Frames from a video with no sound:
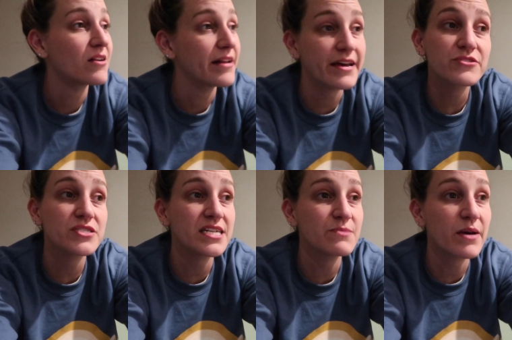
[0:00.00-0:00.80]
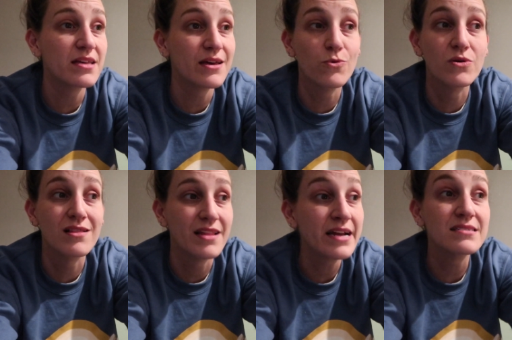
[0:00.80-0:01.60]
on an exercise bike that will
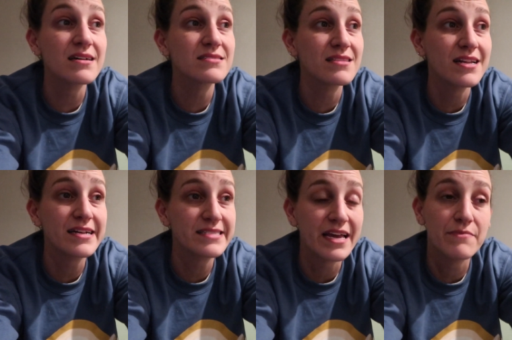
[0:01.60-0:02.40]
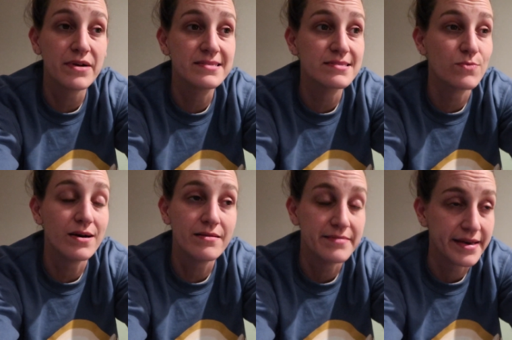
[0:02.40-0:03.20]
collect dust in the next eight months,
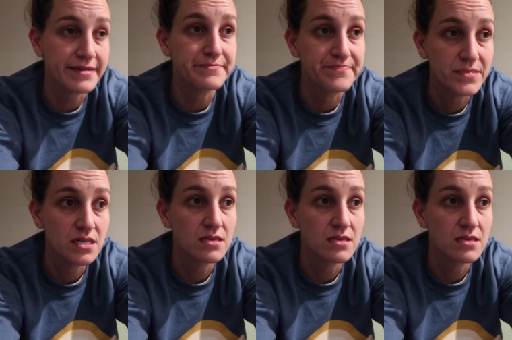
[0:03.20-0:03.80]
well then,